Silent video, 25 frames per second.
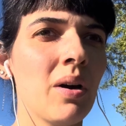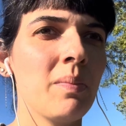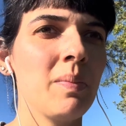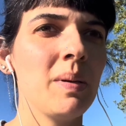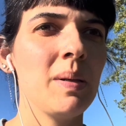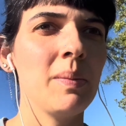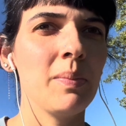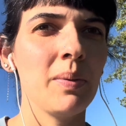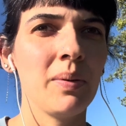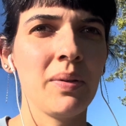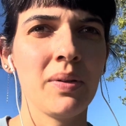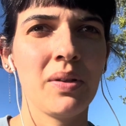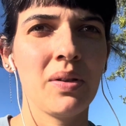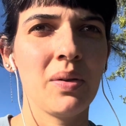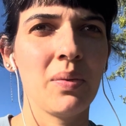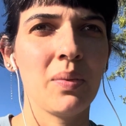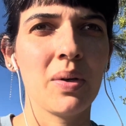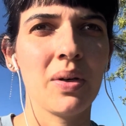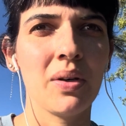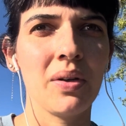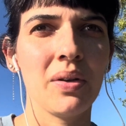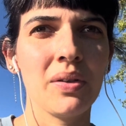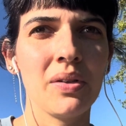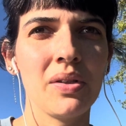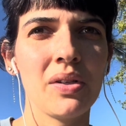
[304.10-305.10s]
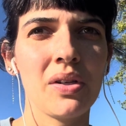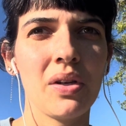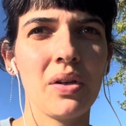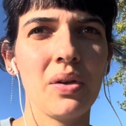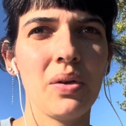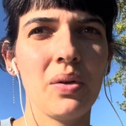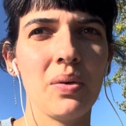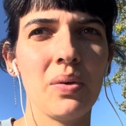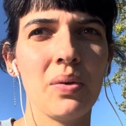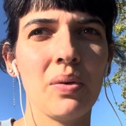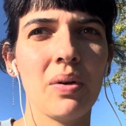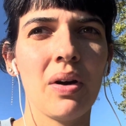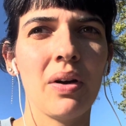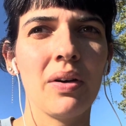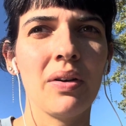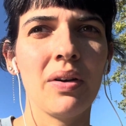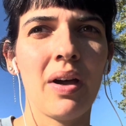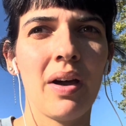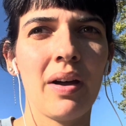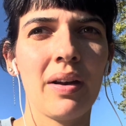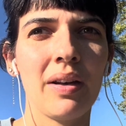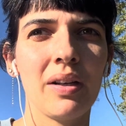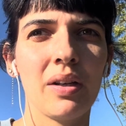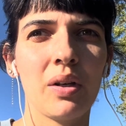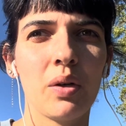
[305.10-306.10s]
people in the world who are
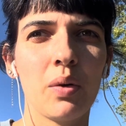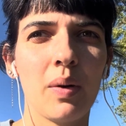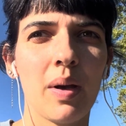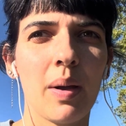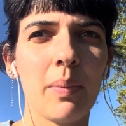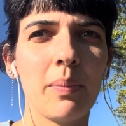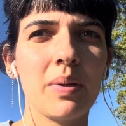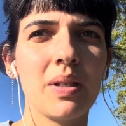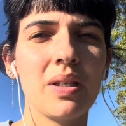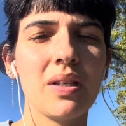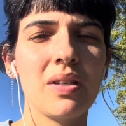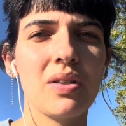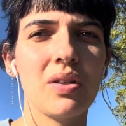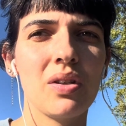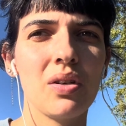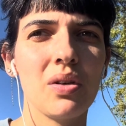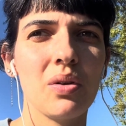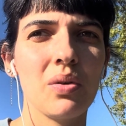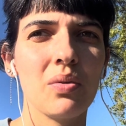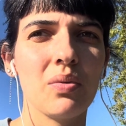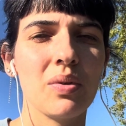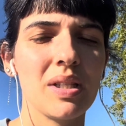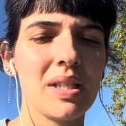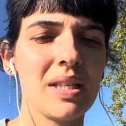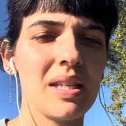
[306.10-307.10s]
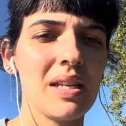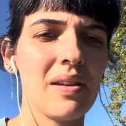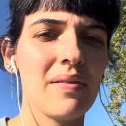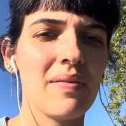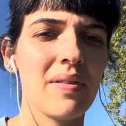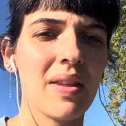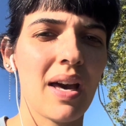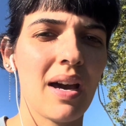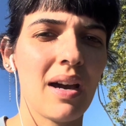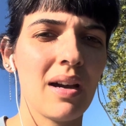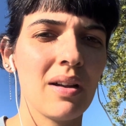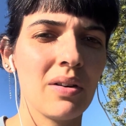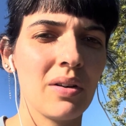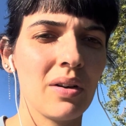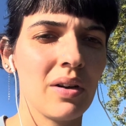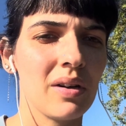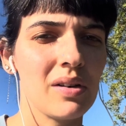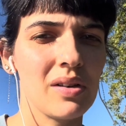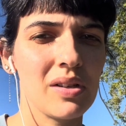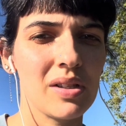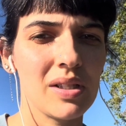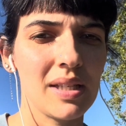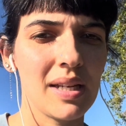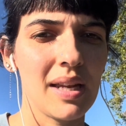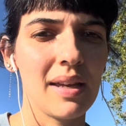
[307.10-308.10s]
not equipped to receive that or
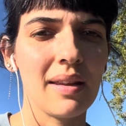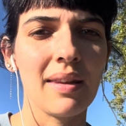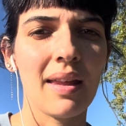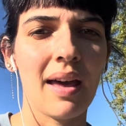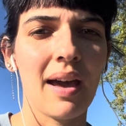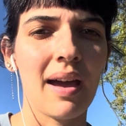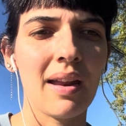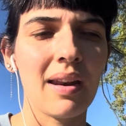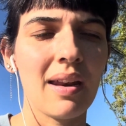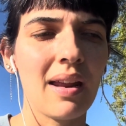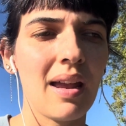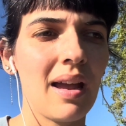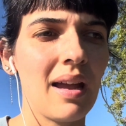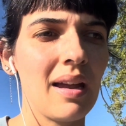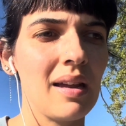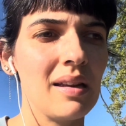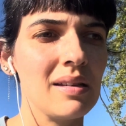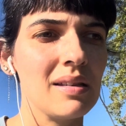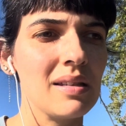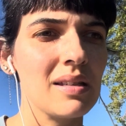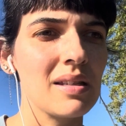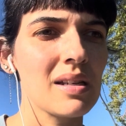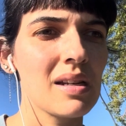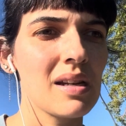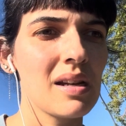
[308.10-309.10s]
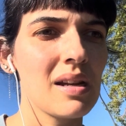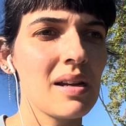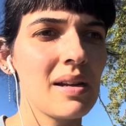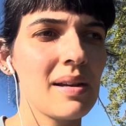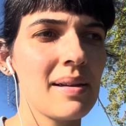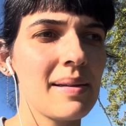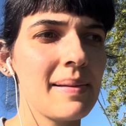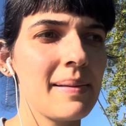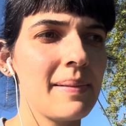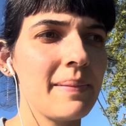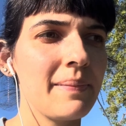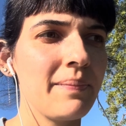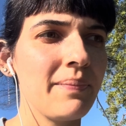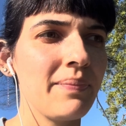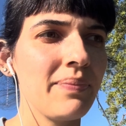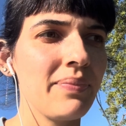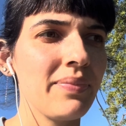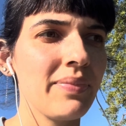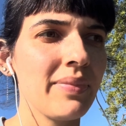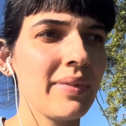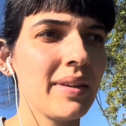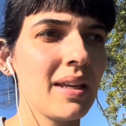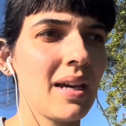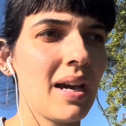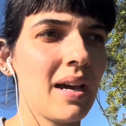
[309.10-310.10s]
understand that, and
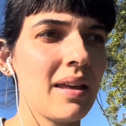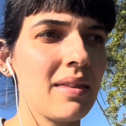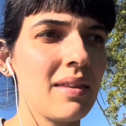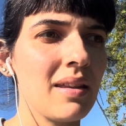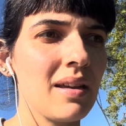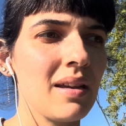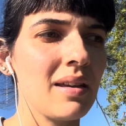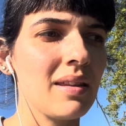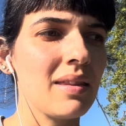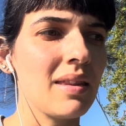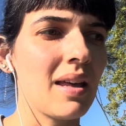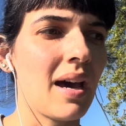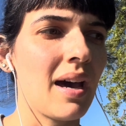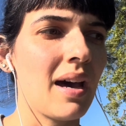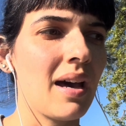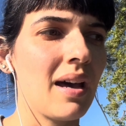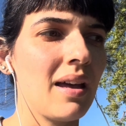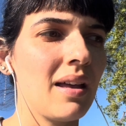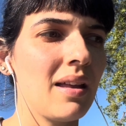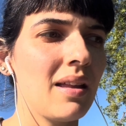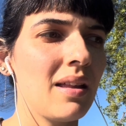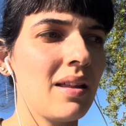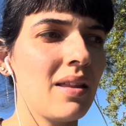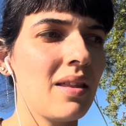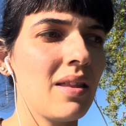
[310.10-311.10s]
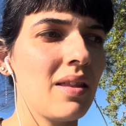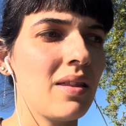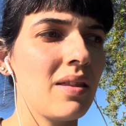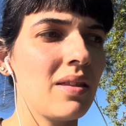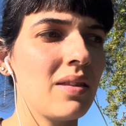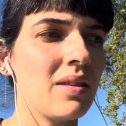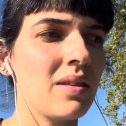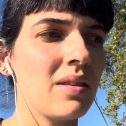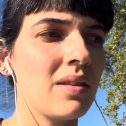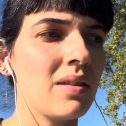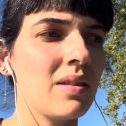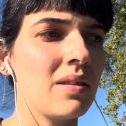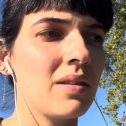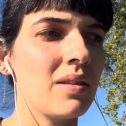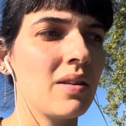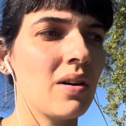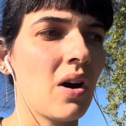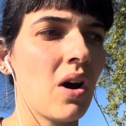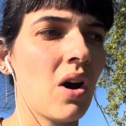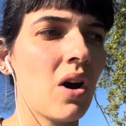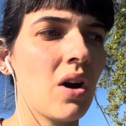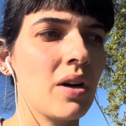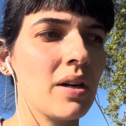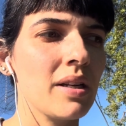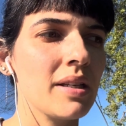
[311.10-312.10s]
I think that the
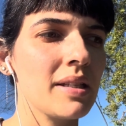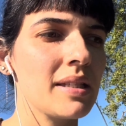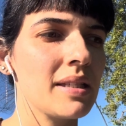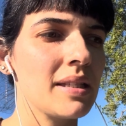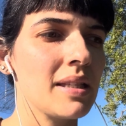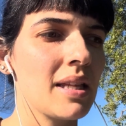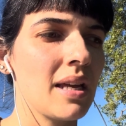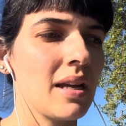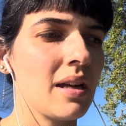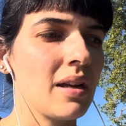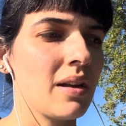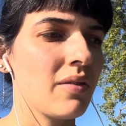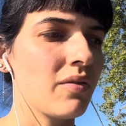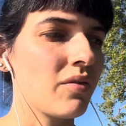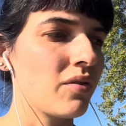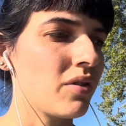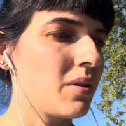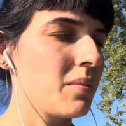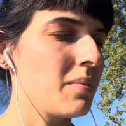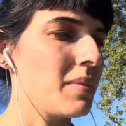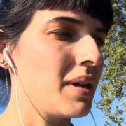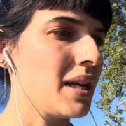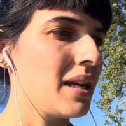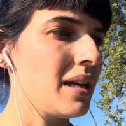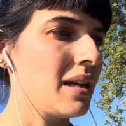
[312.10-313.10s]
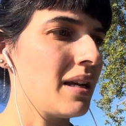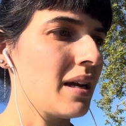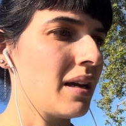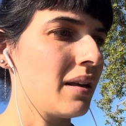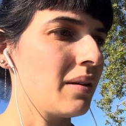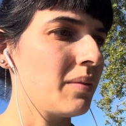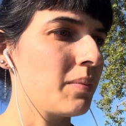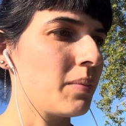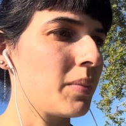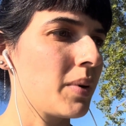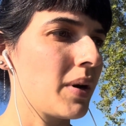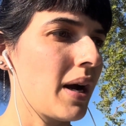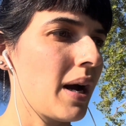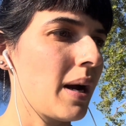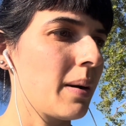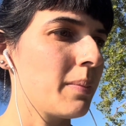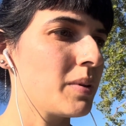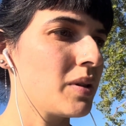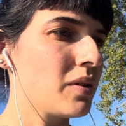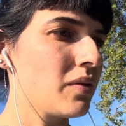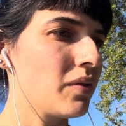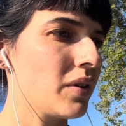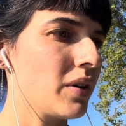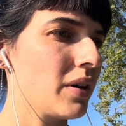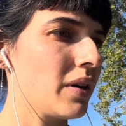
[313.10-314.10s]
hardest thing for me, and
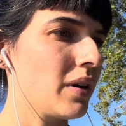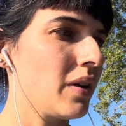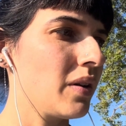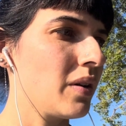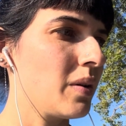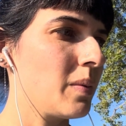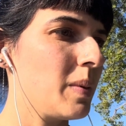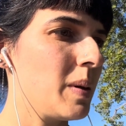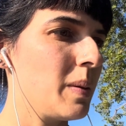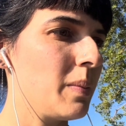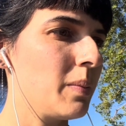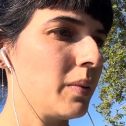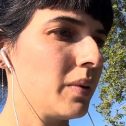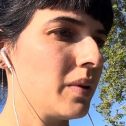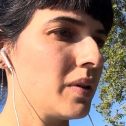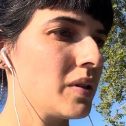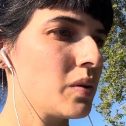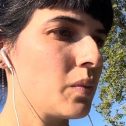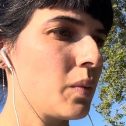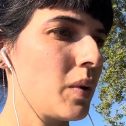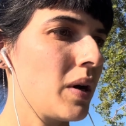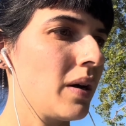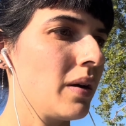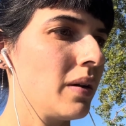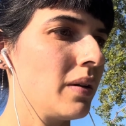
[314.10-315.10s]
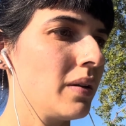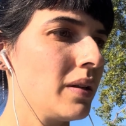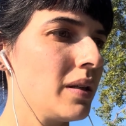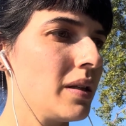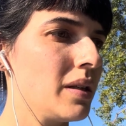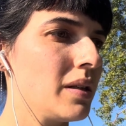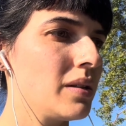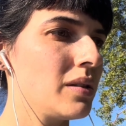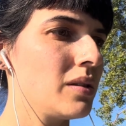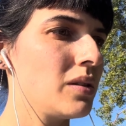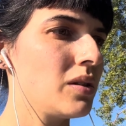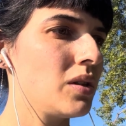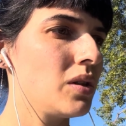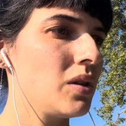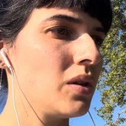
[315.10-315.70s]
perhaps for other people as well, is